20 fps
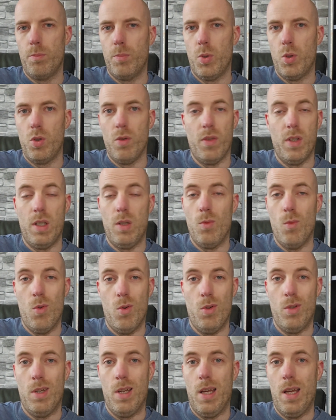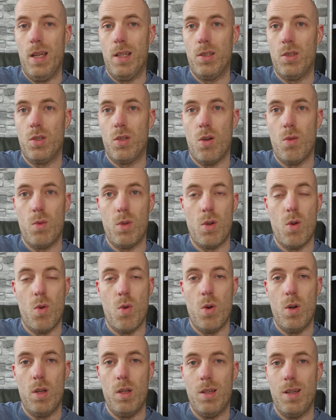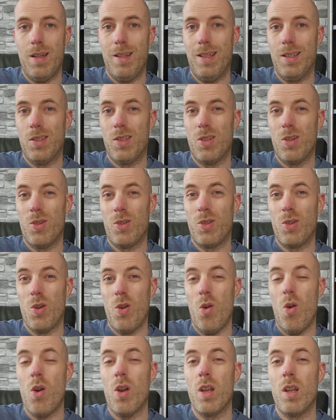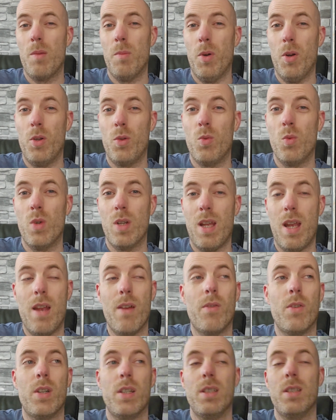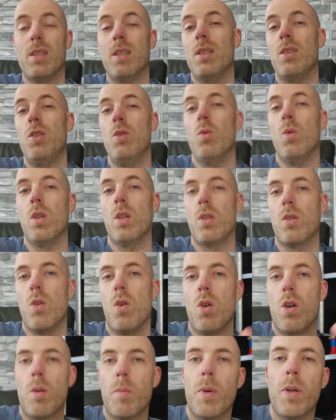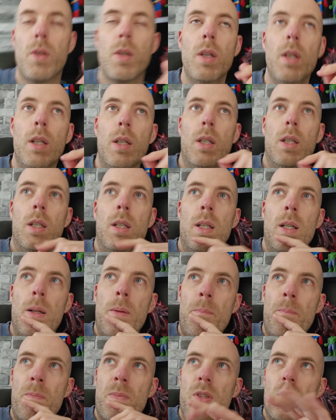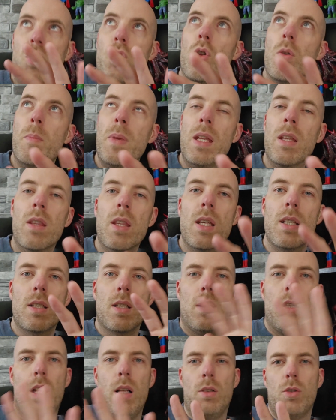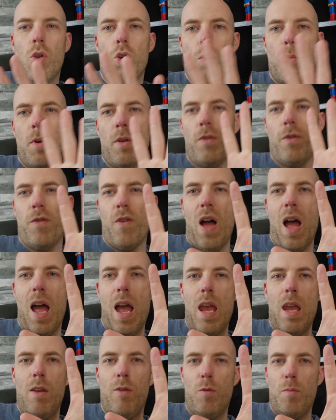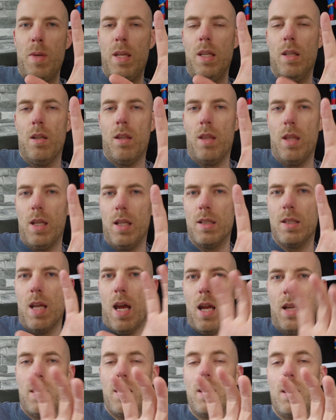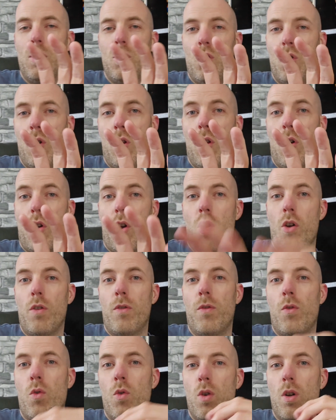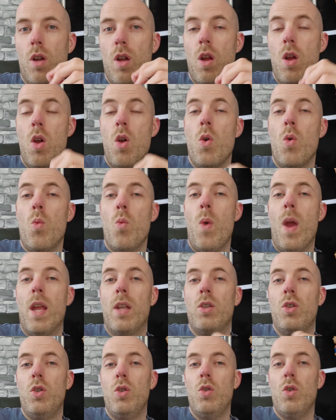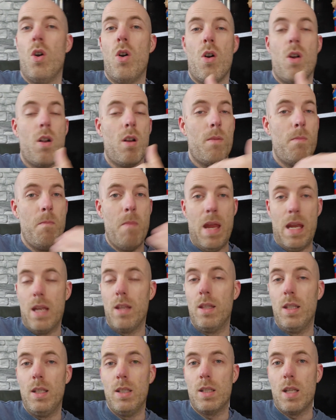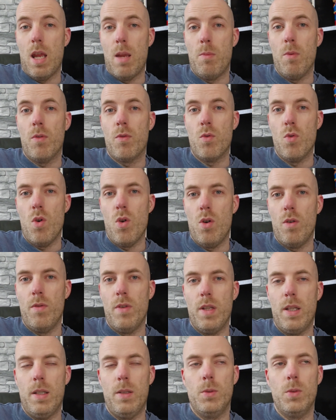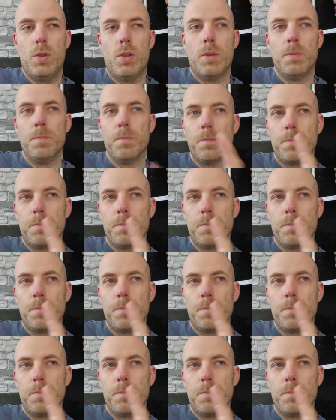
put your video on and start recording and then start talking about whatever it is that you want to talk about. So the main things, I'll talk about five main things I think you should look out for when you are making these type of raw videos.